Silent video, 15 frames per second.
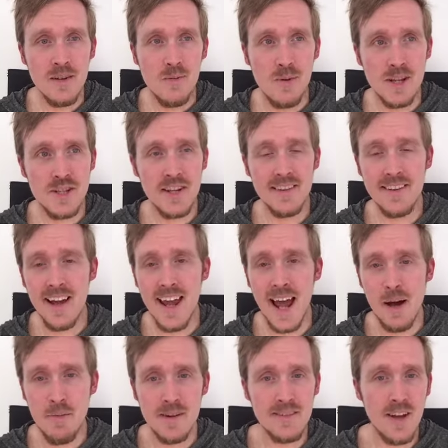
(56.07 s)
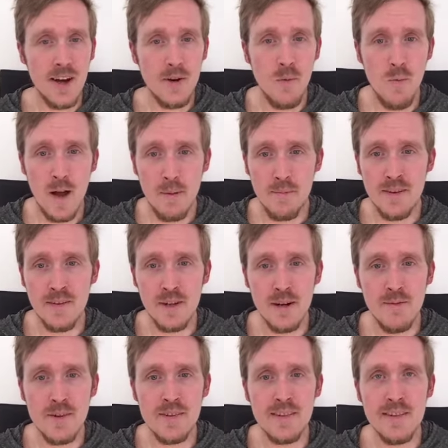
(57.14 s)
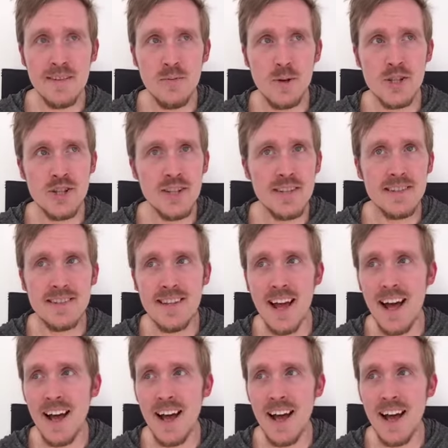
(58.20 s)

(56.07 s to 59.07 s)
which is Amazon Web Services, which is